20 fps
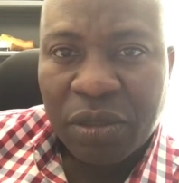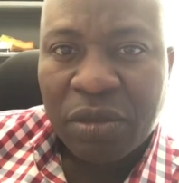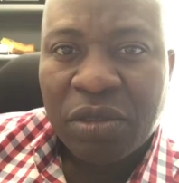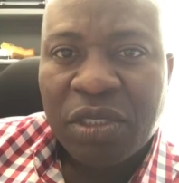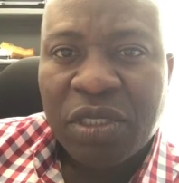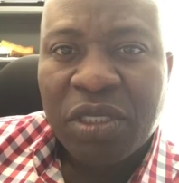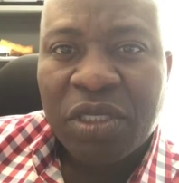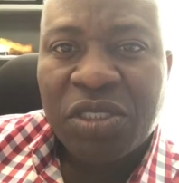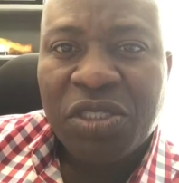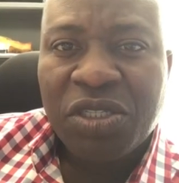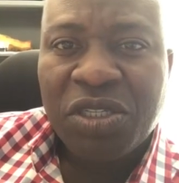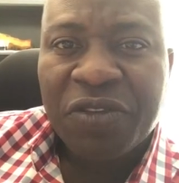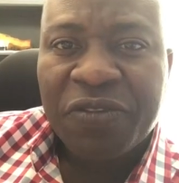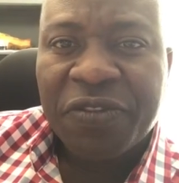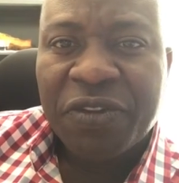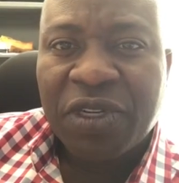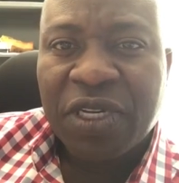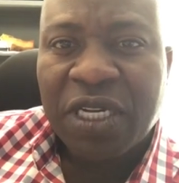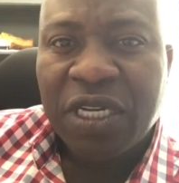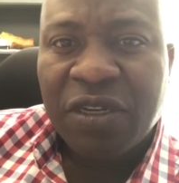This is
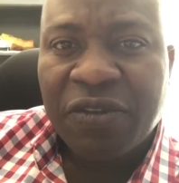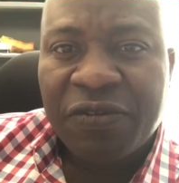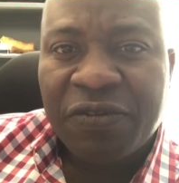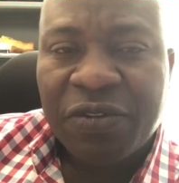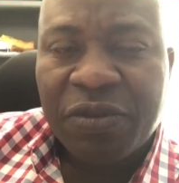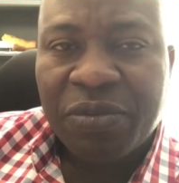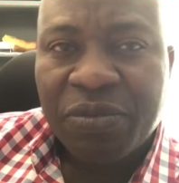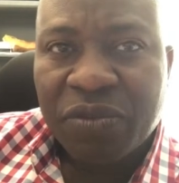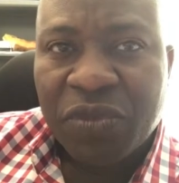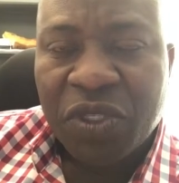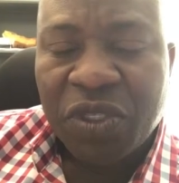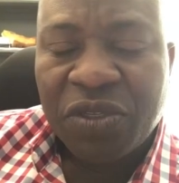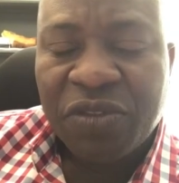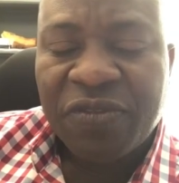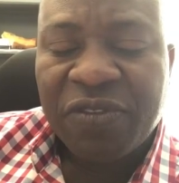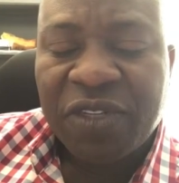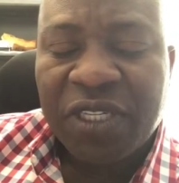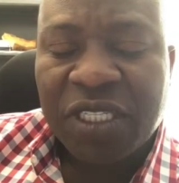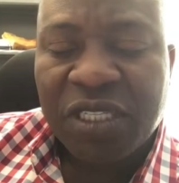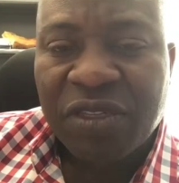Jeffrey Keller from
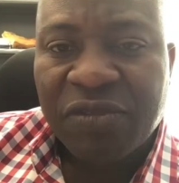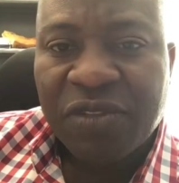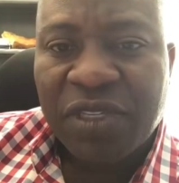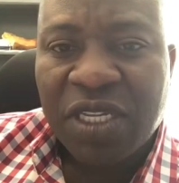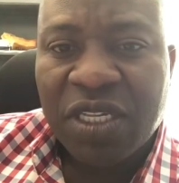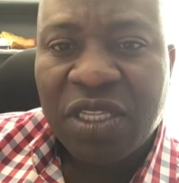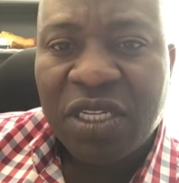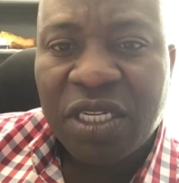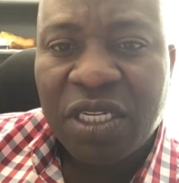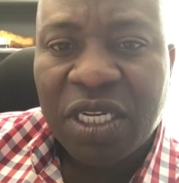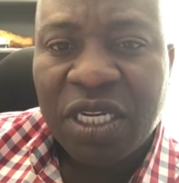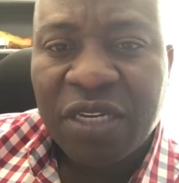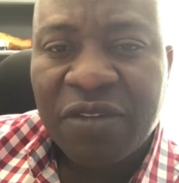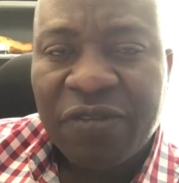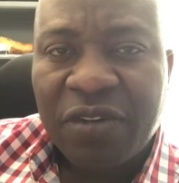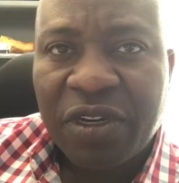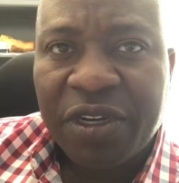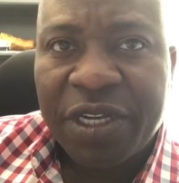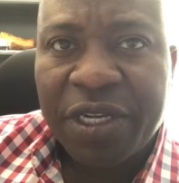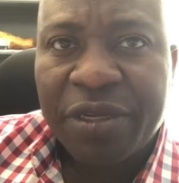University of Southern
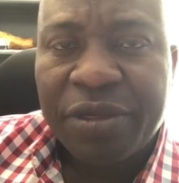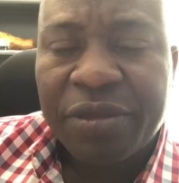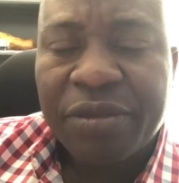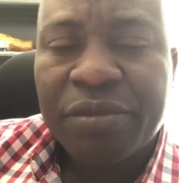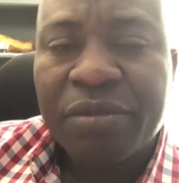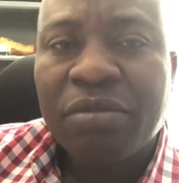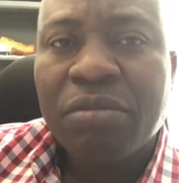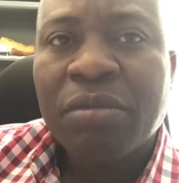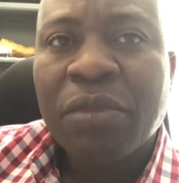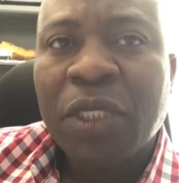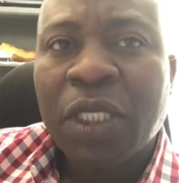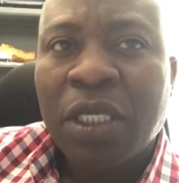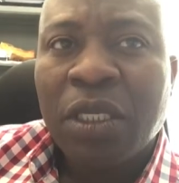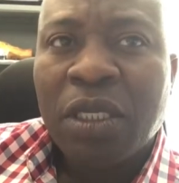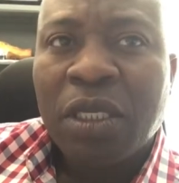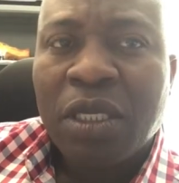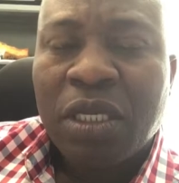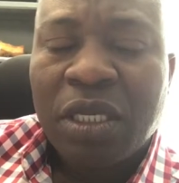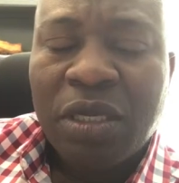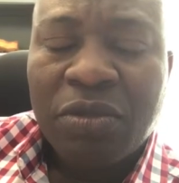California.
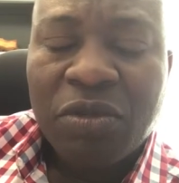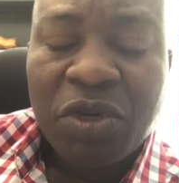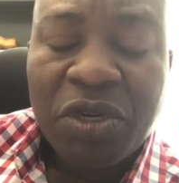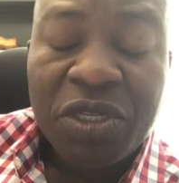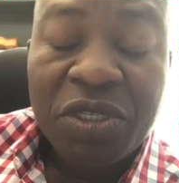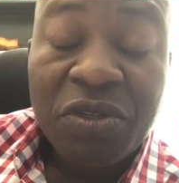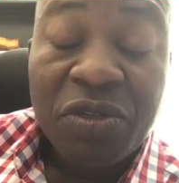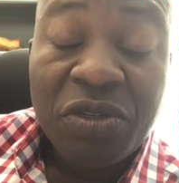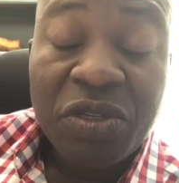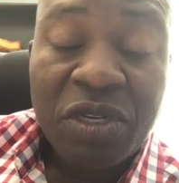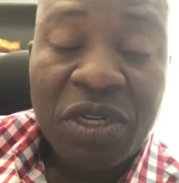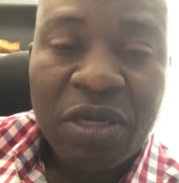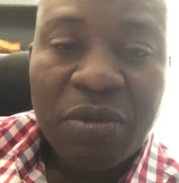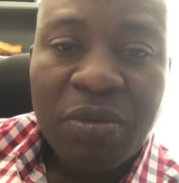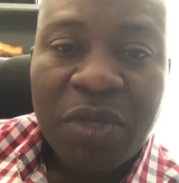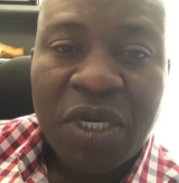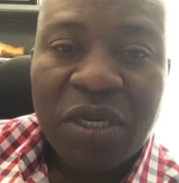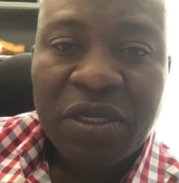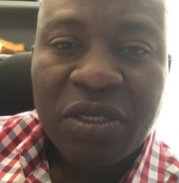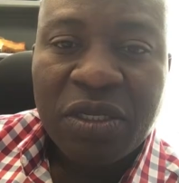I'm going to talk
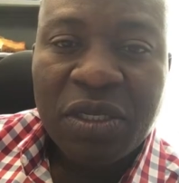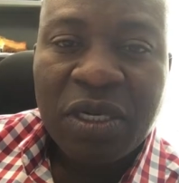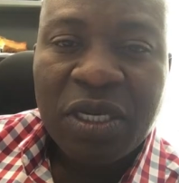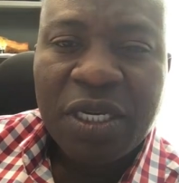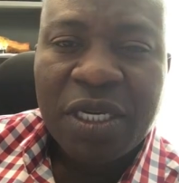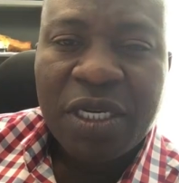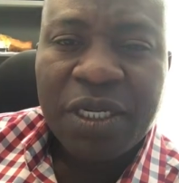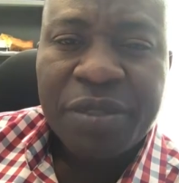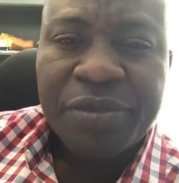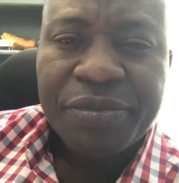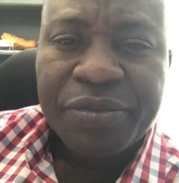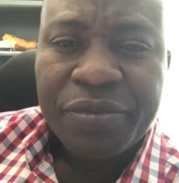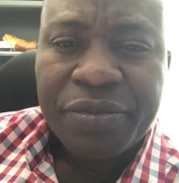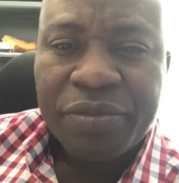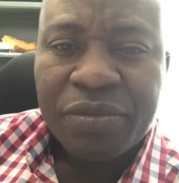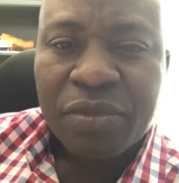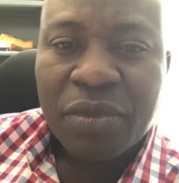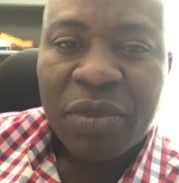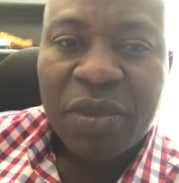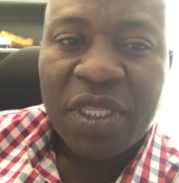about
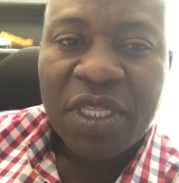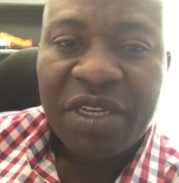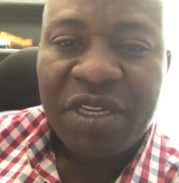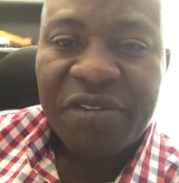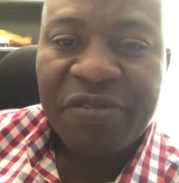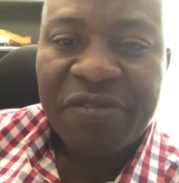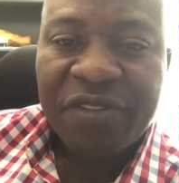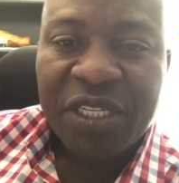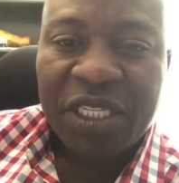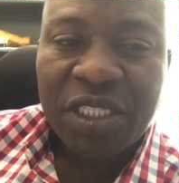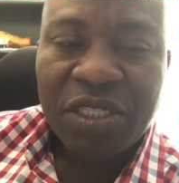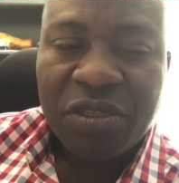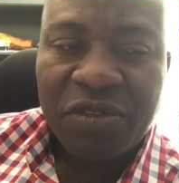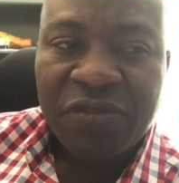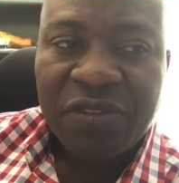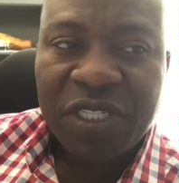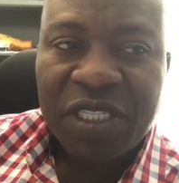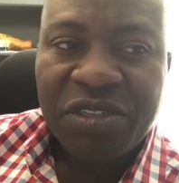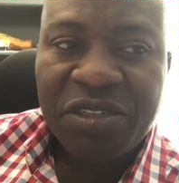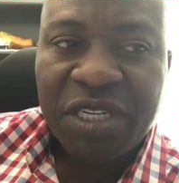the definition
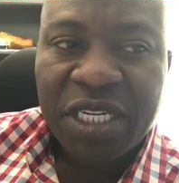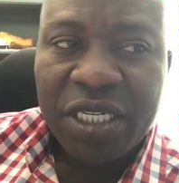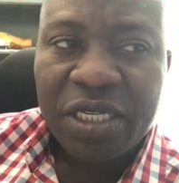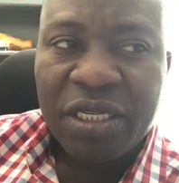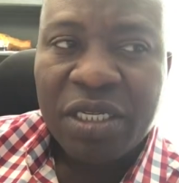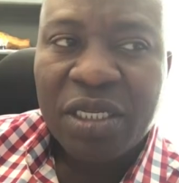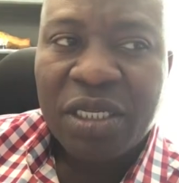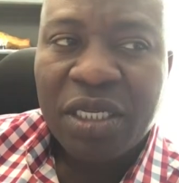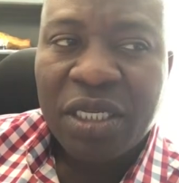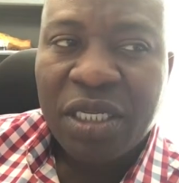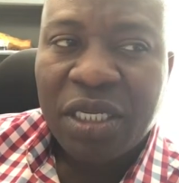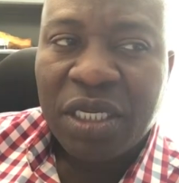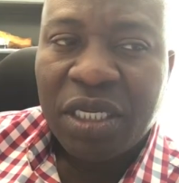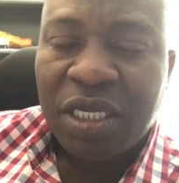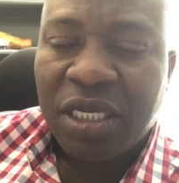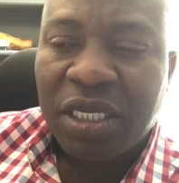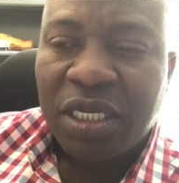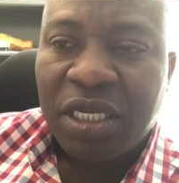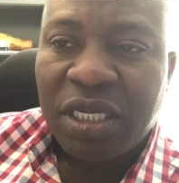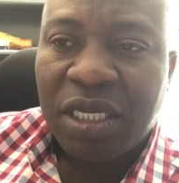of a drug.
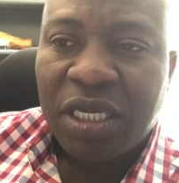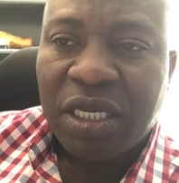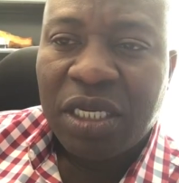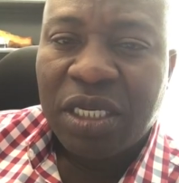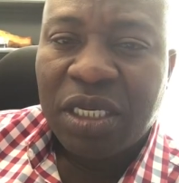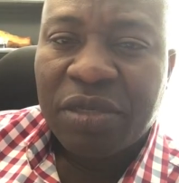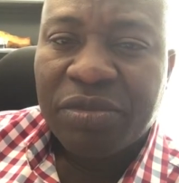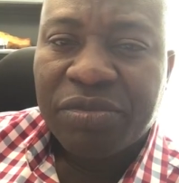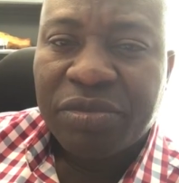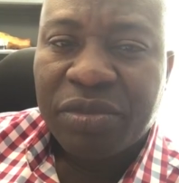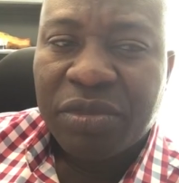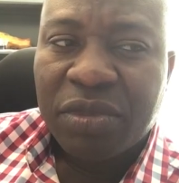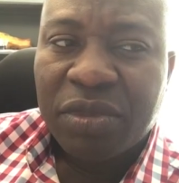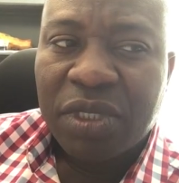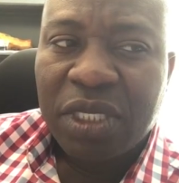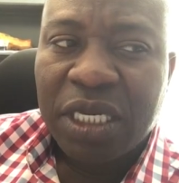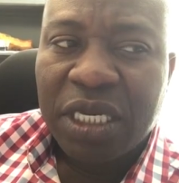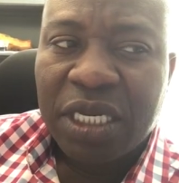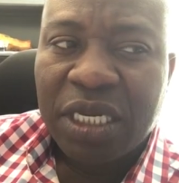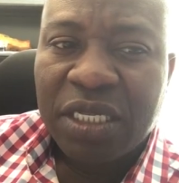Uh,
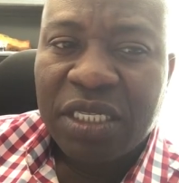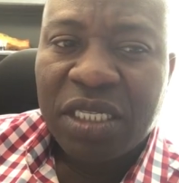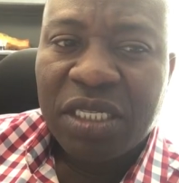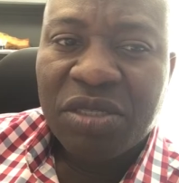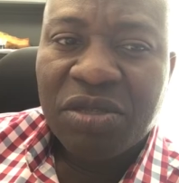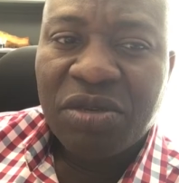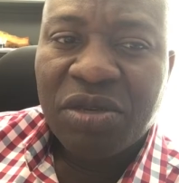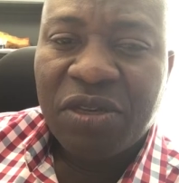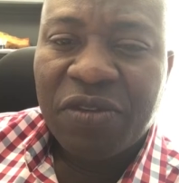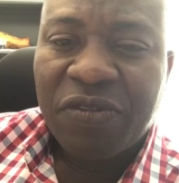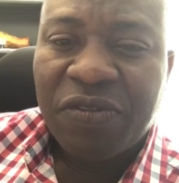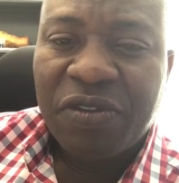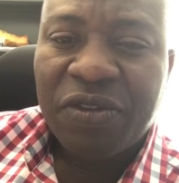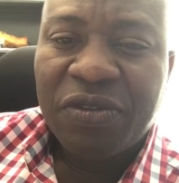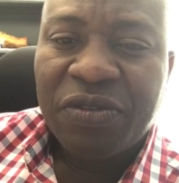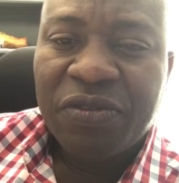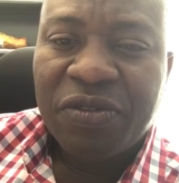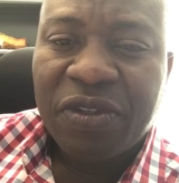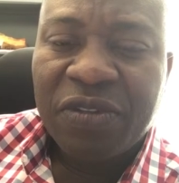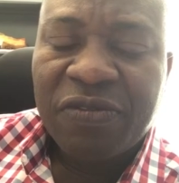just to give
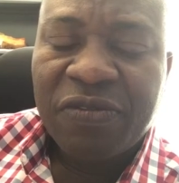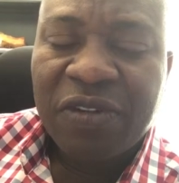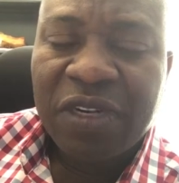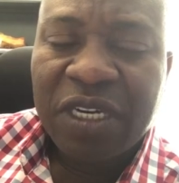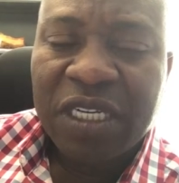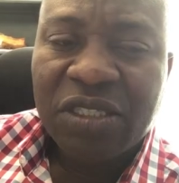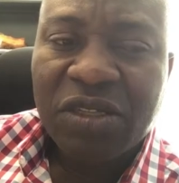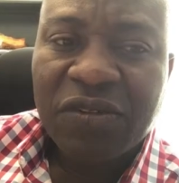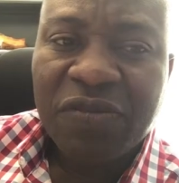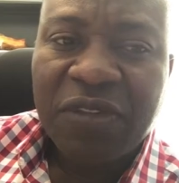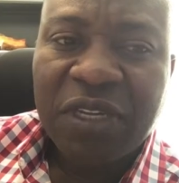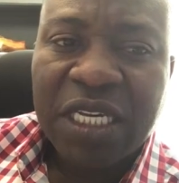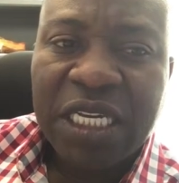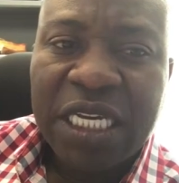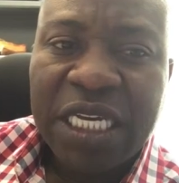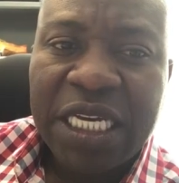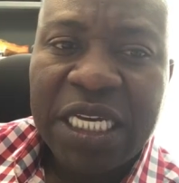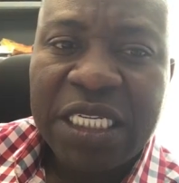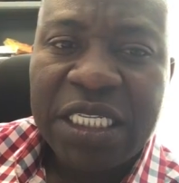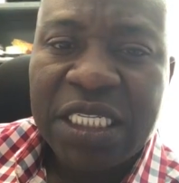you the facts of the
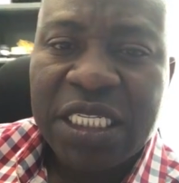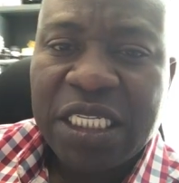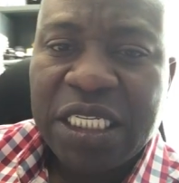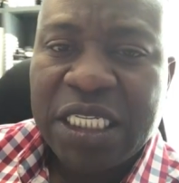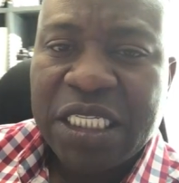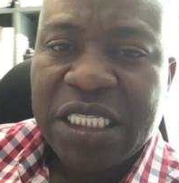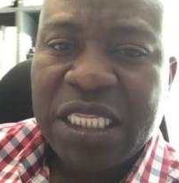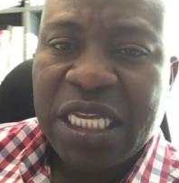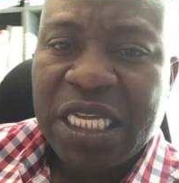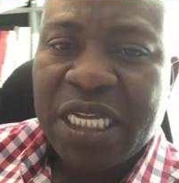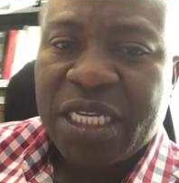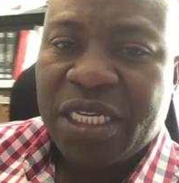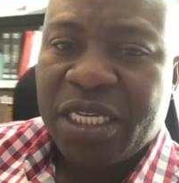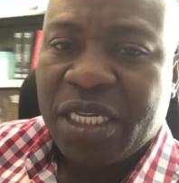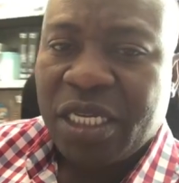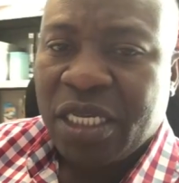case is that